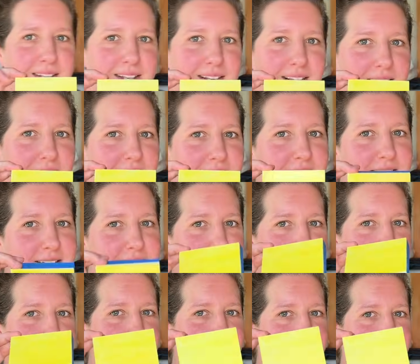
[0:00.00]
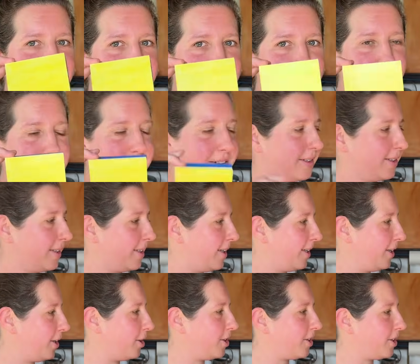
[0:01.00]
like this with the other,
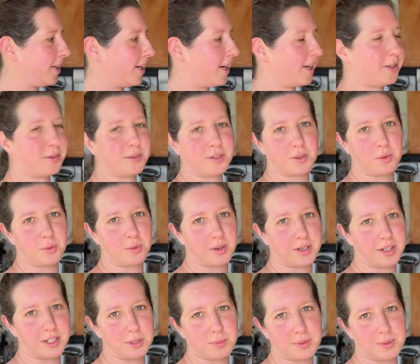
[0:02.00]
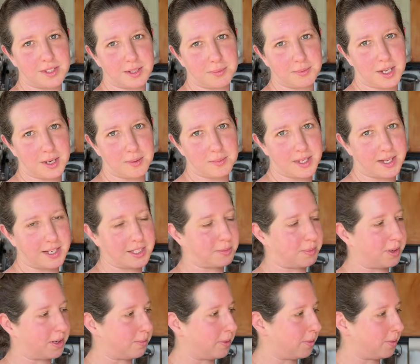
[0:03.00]
usually I use an orange, but sometimes I
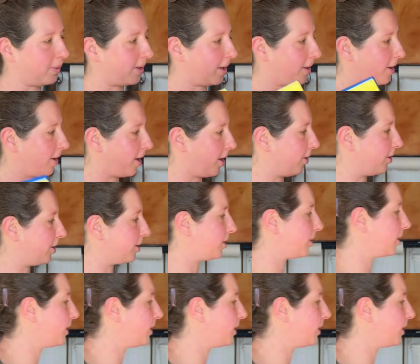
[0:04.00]
experiment with other colors.